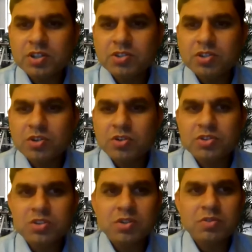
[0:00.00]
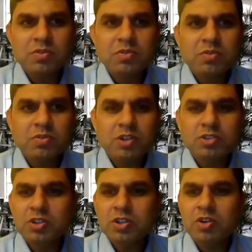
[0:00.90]
Is your question,
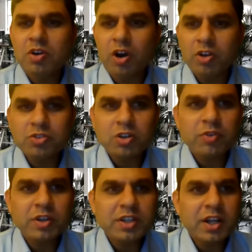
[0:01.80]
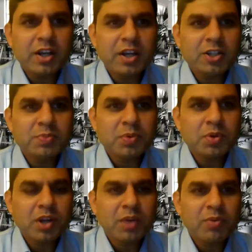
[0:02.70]
what's the cost of HR analytics
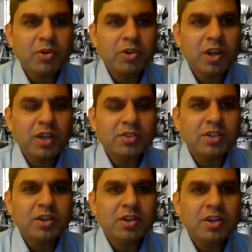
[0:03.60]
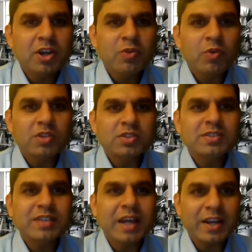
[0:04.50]
program, or you're asking what's the
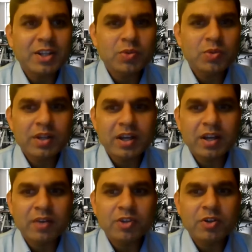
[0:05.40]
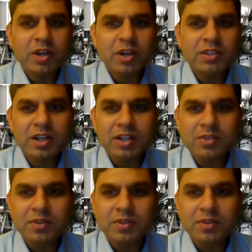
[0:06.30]
salary you will get after doing HR